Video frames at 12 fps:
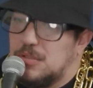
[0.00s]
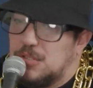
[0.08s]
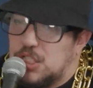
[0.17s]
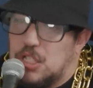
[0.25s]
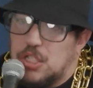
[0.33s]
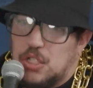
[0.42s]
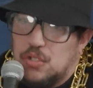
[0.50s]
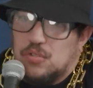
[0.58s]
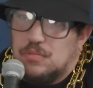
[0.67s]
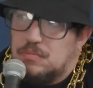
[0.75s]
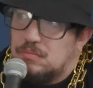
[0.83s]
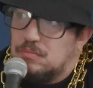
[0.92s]
to
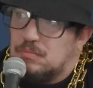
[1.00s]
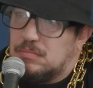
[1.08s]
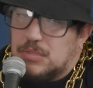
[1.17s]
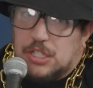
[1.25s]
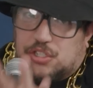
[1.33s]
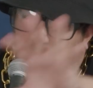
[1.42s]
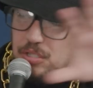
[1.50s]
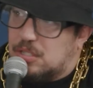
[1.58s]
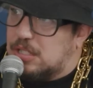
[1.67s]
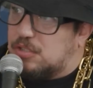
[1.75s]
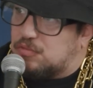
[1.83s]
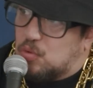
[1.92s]
you, the, the,
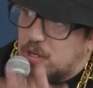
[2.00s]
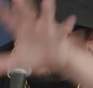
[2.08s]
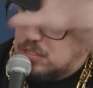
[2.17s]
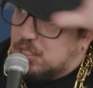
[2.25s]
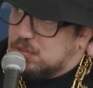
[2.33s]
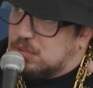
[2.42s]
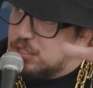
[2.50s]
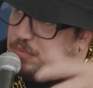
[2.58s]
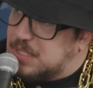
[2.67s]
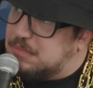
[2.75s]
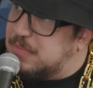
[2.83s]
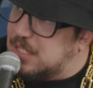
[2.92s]
the royal you, or you
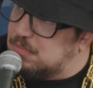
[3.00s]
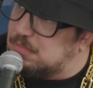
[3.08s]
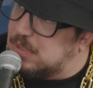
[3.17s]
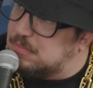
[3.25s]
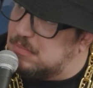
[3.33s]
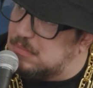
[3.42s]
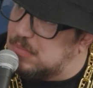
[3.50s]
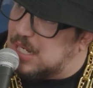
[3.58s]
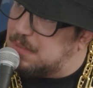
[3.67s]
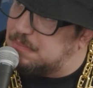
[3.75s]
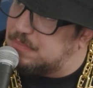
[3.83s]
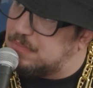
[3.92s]
mean me when, when
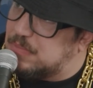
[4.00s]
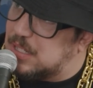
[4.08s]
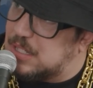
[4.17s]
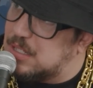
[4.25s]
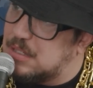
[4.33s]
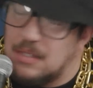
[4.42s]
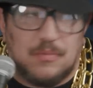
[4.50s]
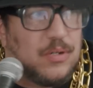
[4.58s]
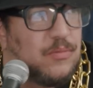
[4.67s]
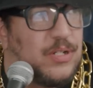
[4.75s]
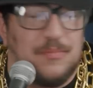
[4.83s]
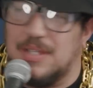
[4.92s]
I, what, what
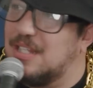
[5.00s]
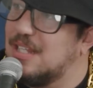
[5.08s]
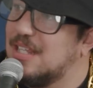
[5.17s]
do you mean?